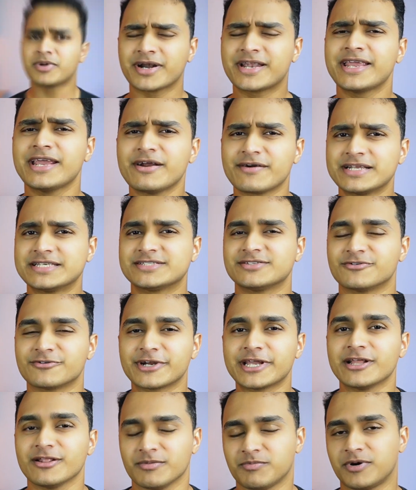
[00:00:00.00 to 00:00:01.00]
But here is the
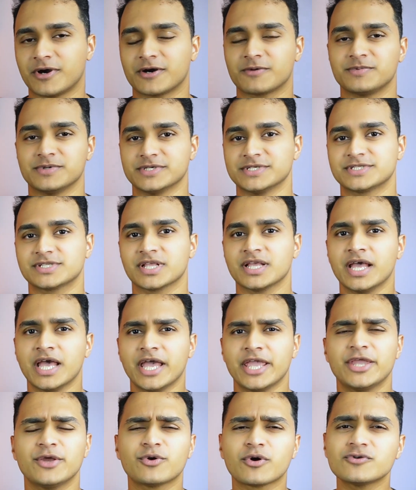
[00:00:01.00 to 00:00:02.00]
real purpose.
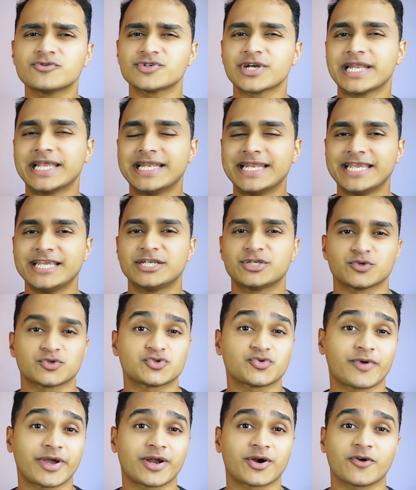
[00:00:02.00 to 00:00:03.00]
You don't really need to
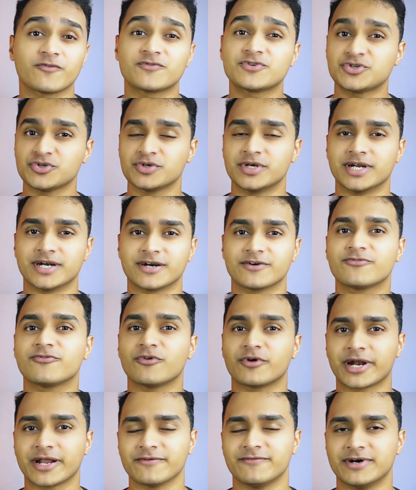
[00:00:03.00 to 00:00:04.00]
swear off sugar
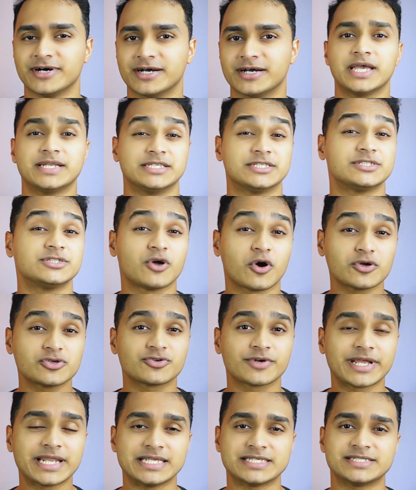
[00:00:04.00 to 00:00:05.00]
forever. It is not
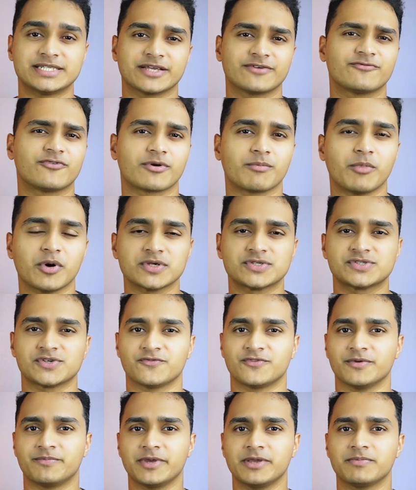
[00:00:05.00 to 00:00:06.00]
realistic for most
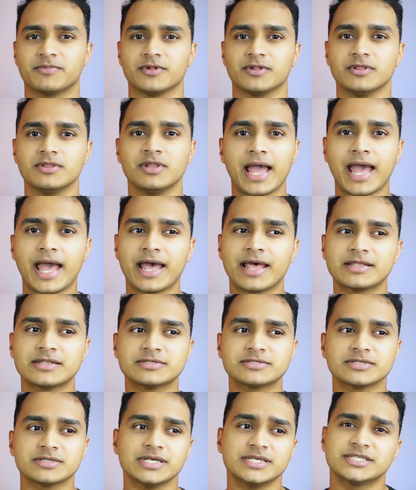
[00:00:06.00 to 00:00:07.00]
of the people
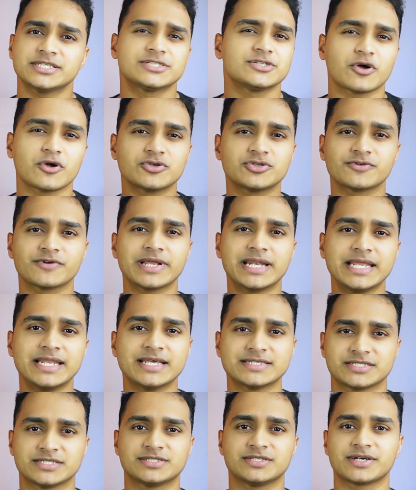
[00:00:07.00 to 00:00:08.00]
and it is not really
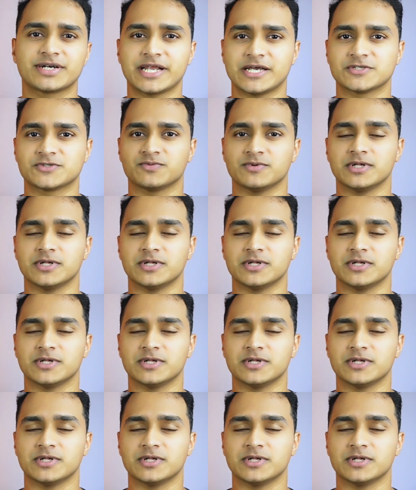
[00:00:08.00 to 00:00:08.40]
necessary as